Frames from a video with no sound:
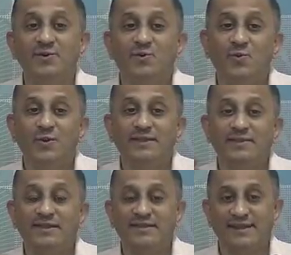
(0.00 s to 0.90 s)
with
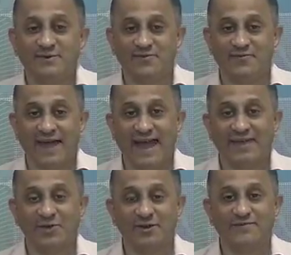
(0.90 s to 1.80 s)
this set of
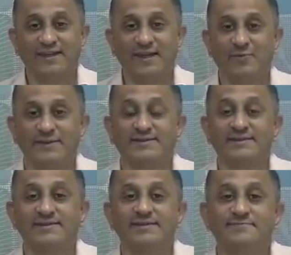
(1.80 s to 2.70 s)
angular frequencies.